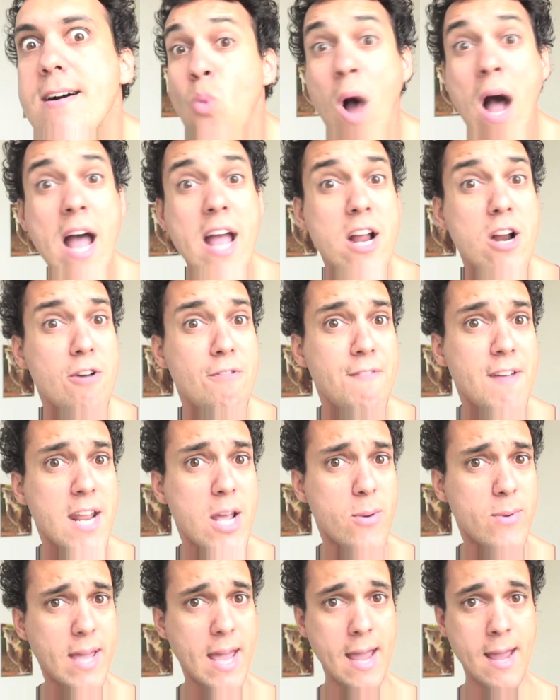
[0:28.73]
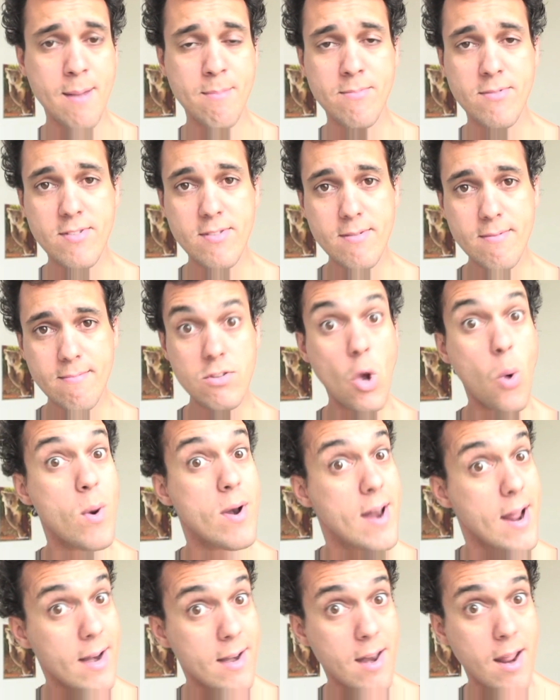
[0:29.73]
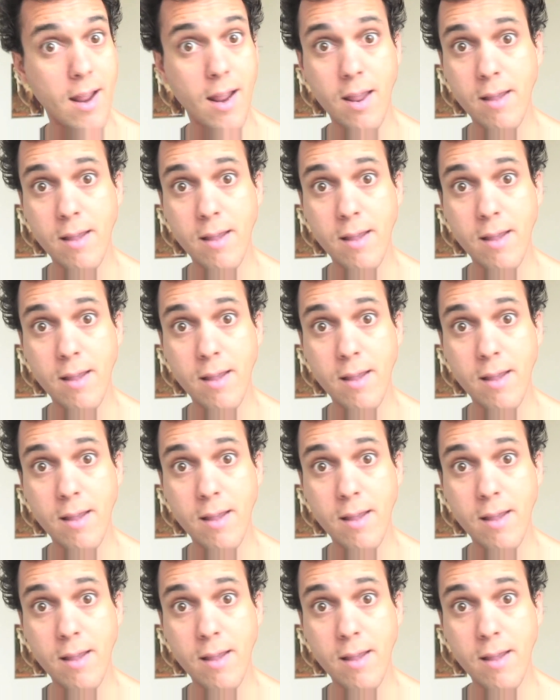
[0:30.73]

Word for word: why are video games so addicting?